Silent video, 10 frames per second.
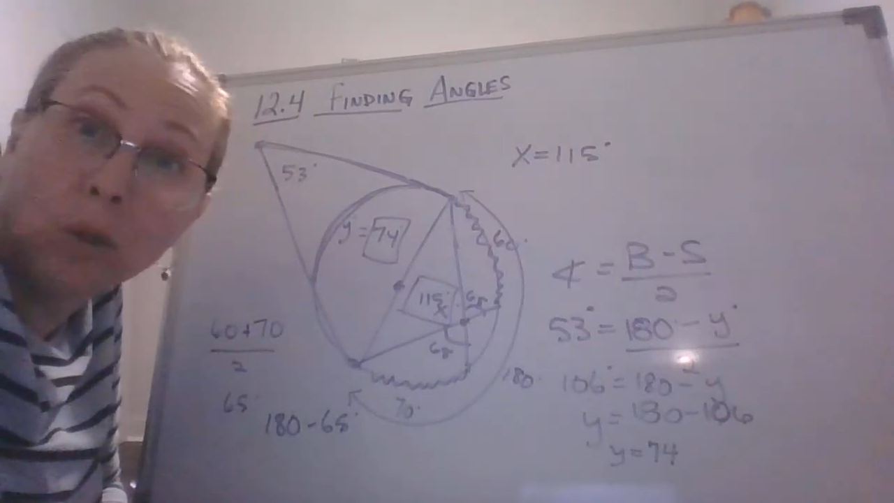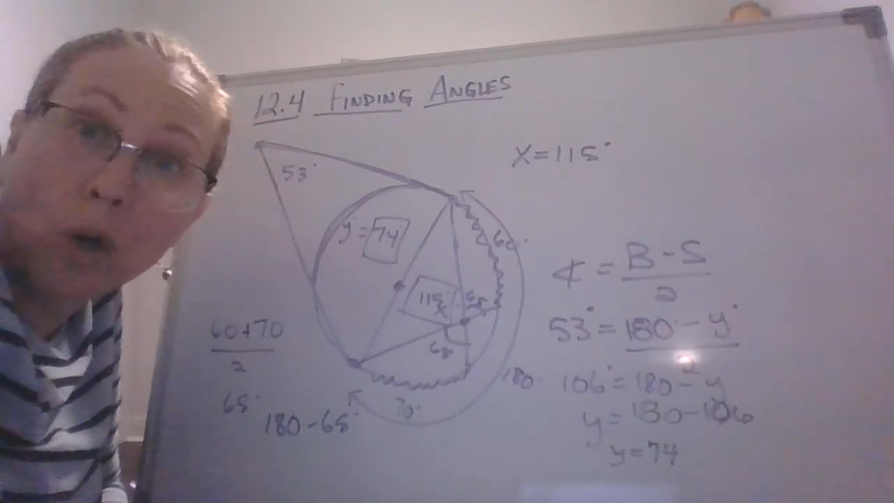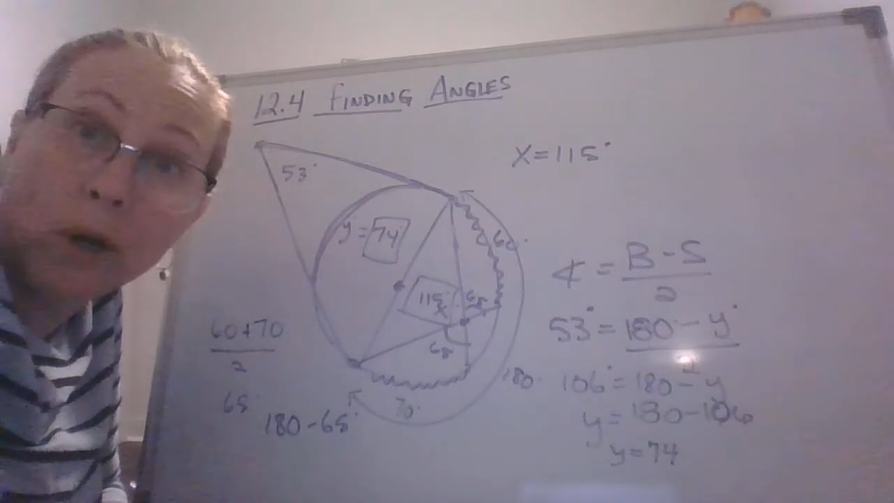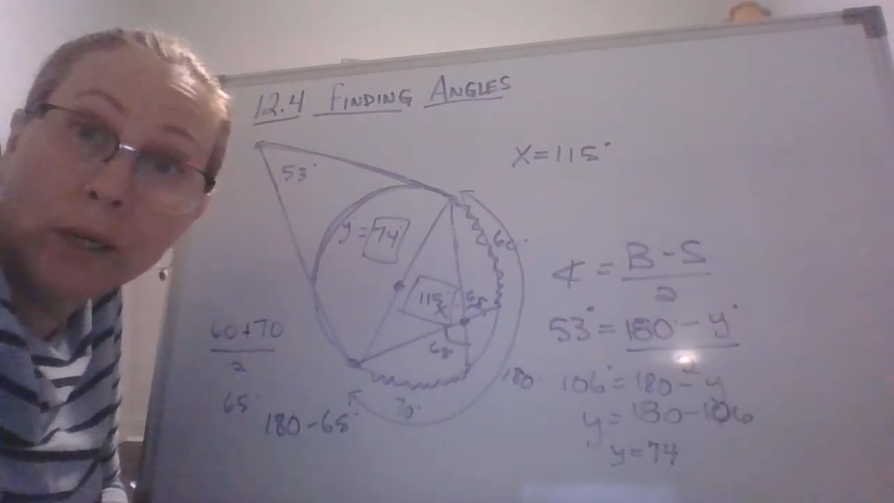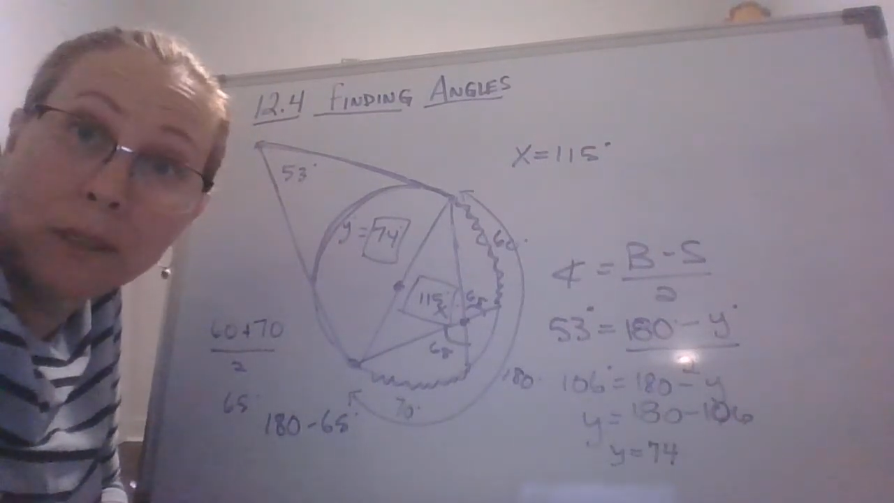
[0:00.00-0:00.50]

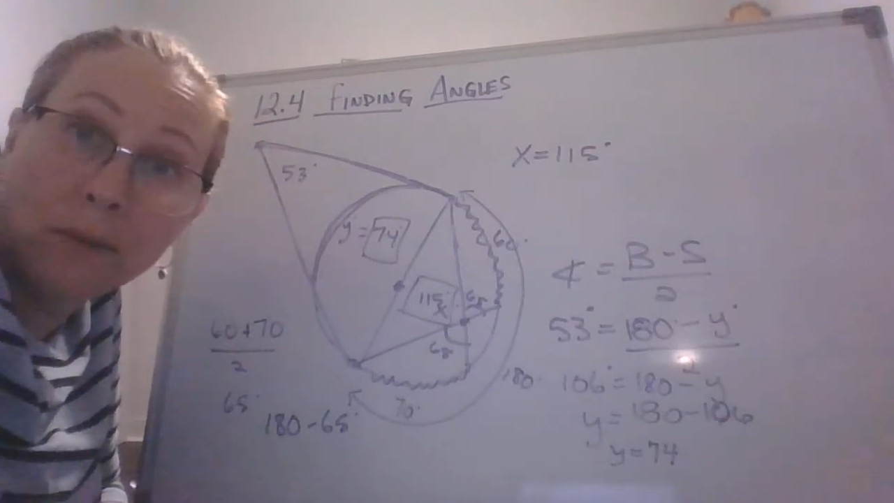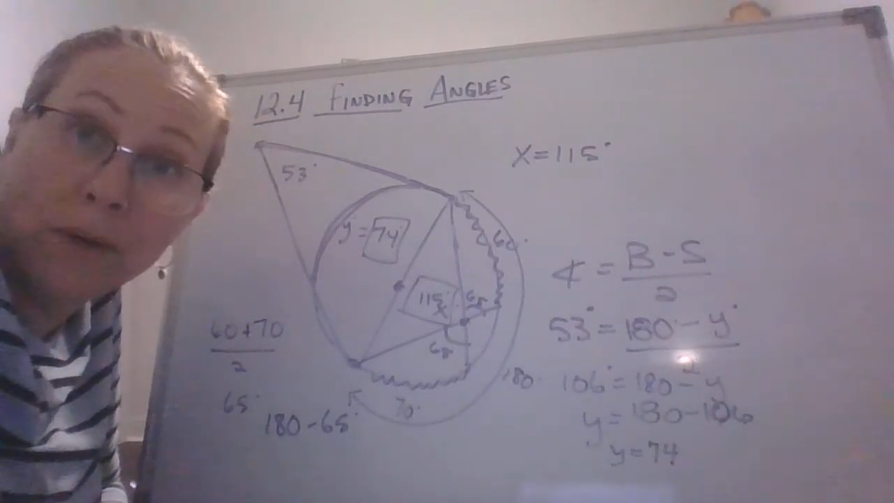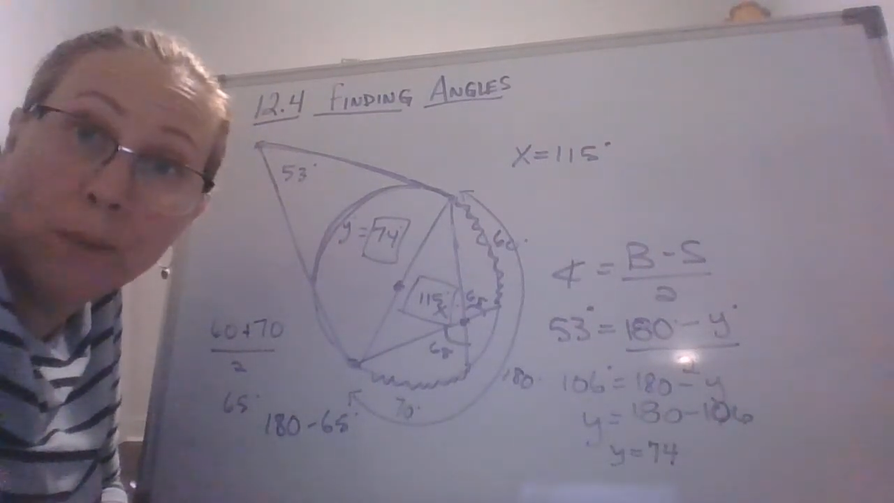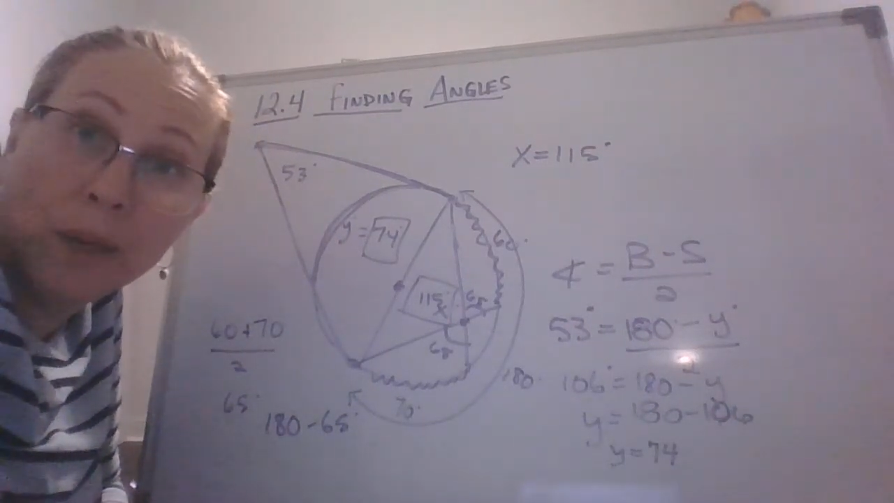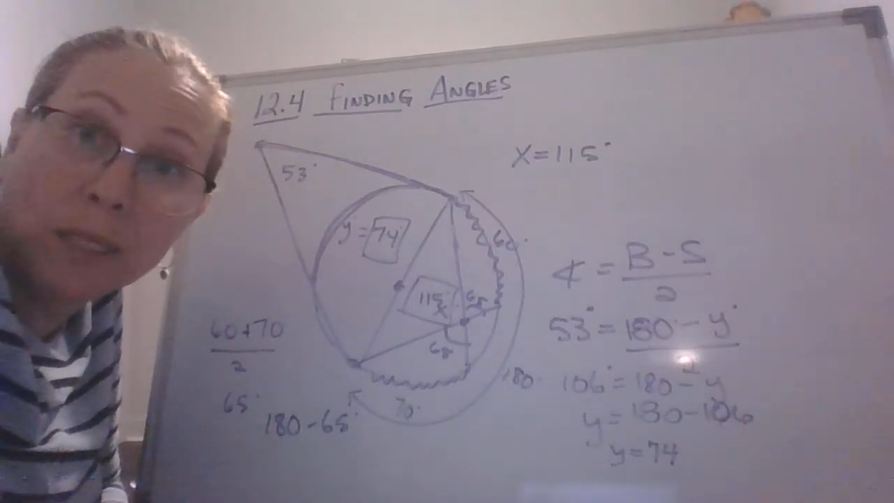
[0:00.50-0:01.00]
arc and
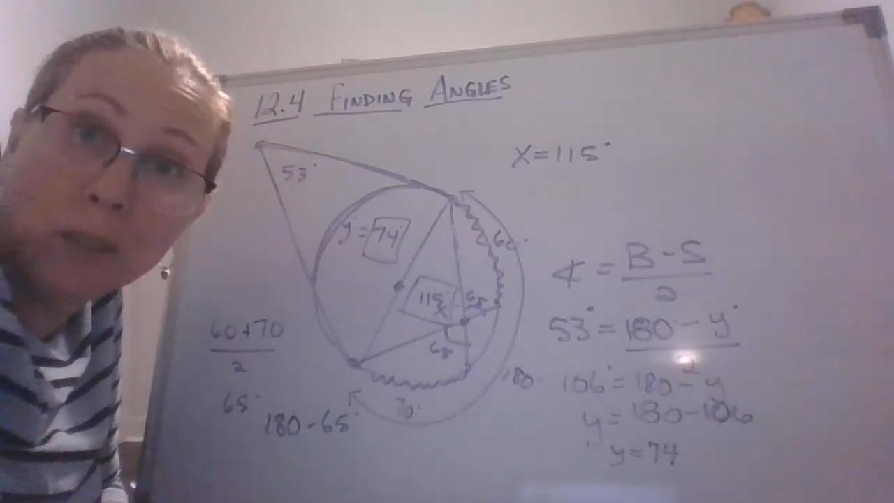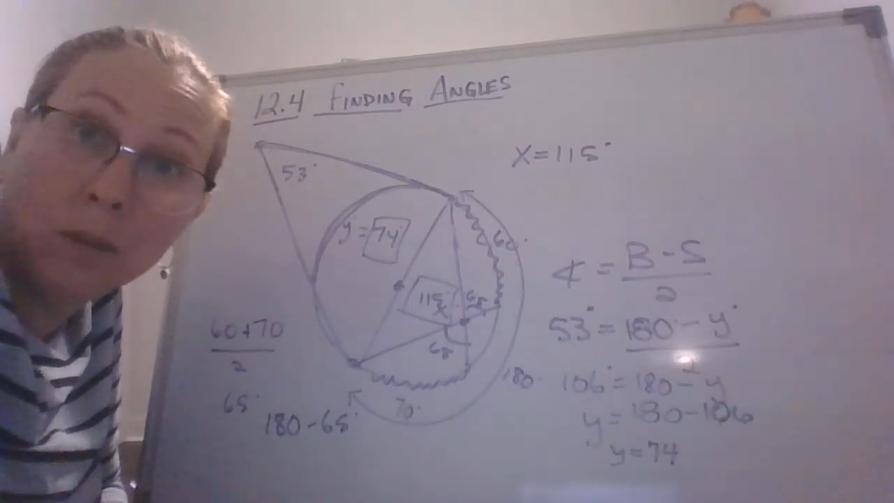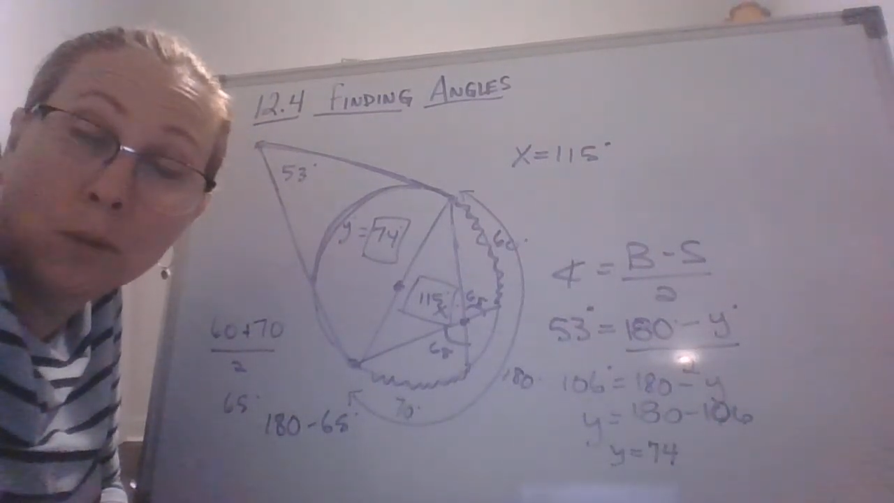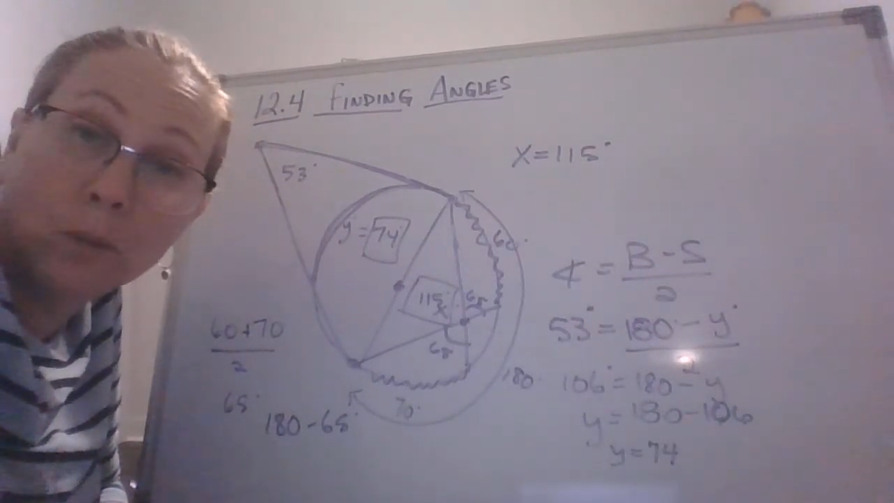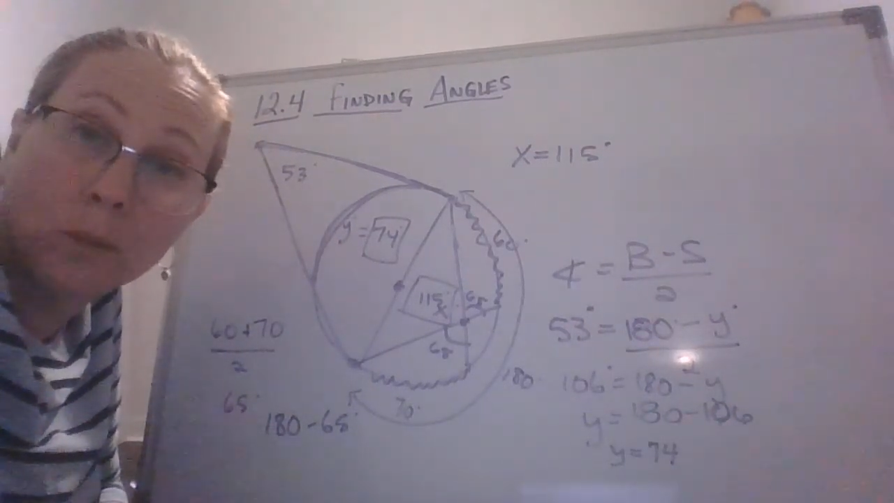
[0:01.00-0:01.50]
divide by
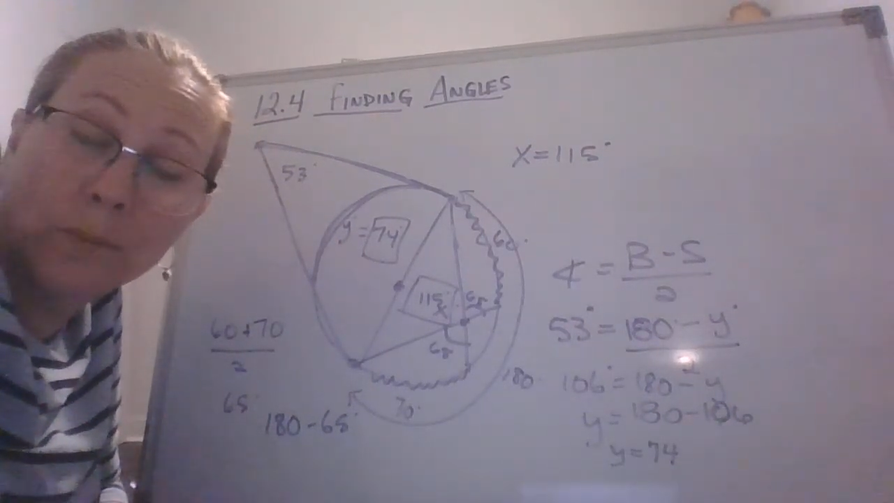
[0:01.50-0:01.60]
2.